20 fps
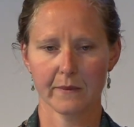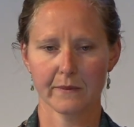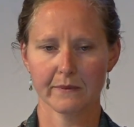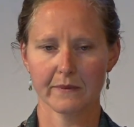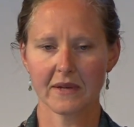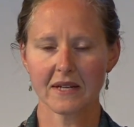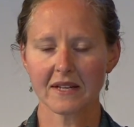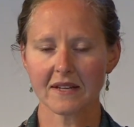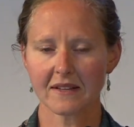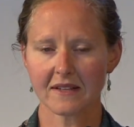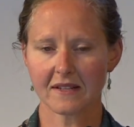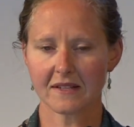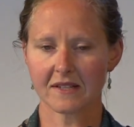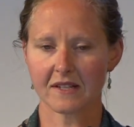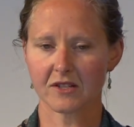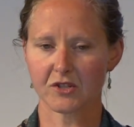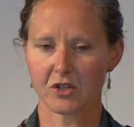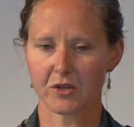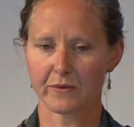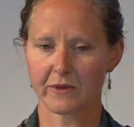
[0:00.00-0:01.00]
Many things
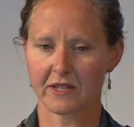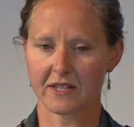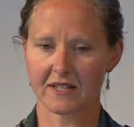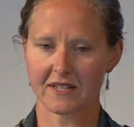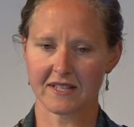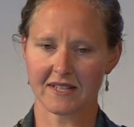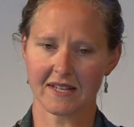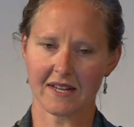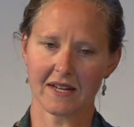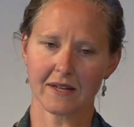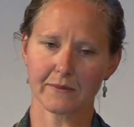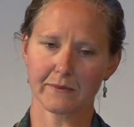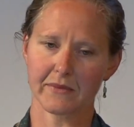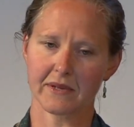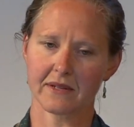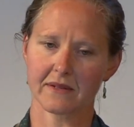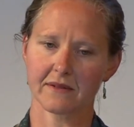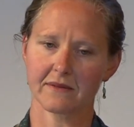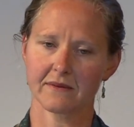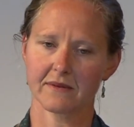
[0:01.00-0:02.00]
contributed to that,
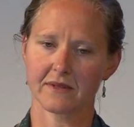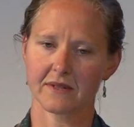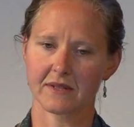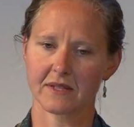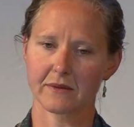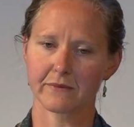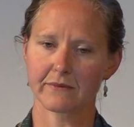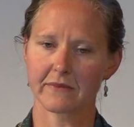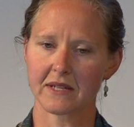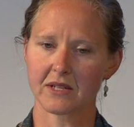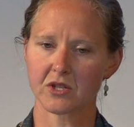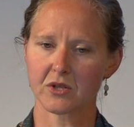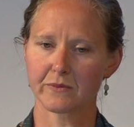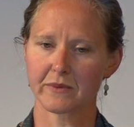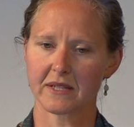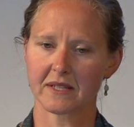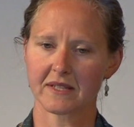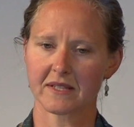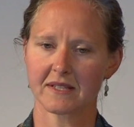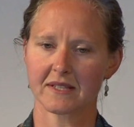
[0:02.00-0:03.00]
but some major
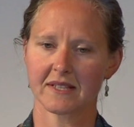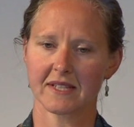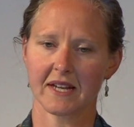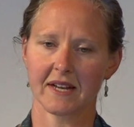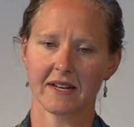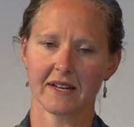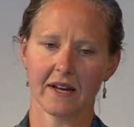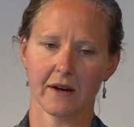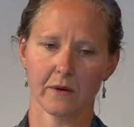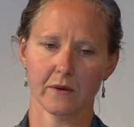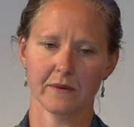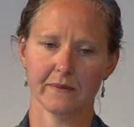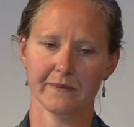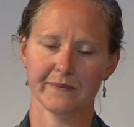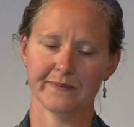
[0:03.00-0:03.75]
pieces stand out.